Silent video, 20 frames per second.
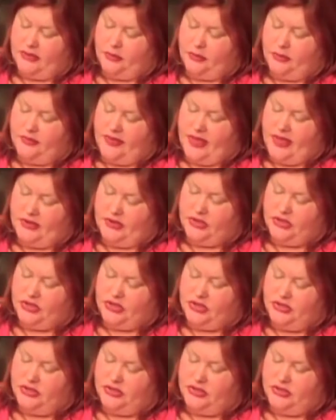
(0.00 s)
it would
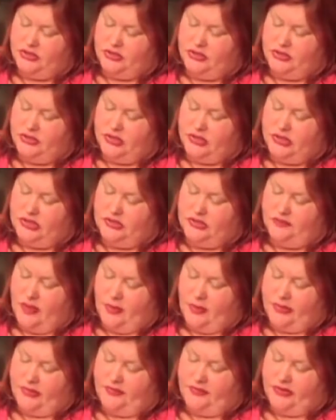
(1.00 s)
vanish, and she
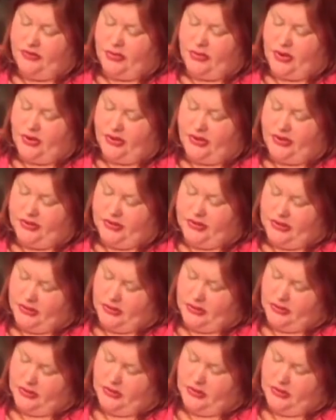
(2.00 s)
fumbled for the burning thing.